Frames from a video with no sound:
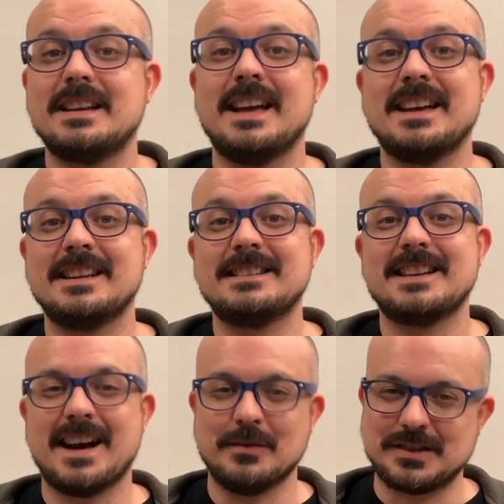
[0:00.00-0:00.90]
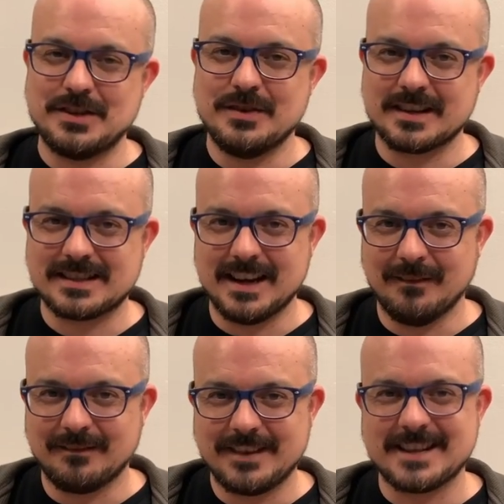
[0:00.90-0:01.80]
and I will see you next
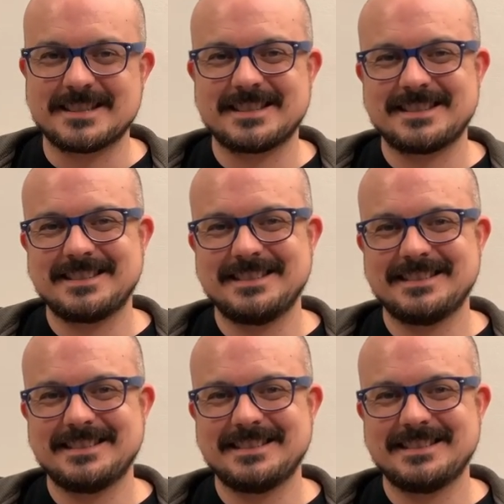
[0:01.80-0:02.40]
time. Thanks.